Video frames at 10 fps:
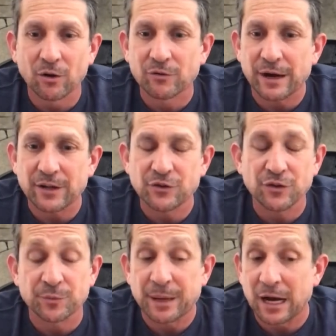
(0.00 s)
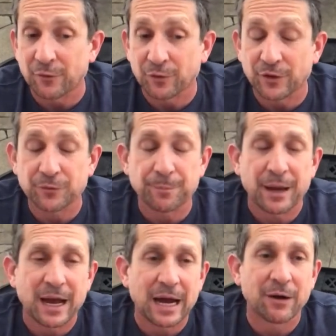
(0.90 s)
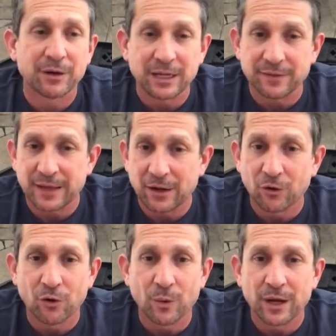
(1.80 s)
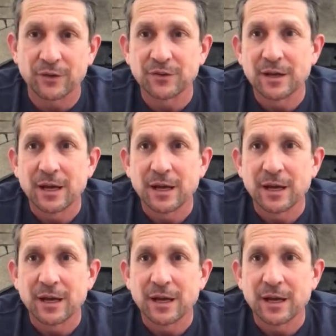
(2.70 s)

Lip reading: Gratitude is powerful. There's power in that always.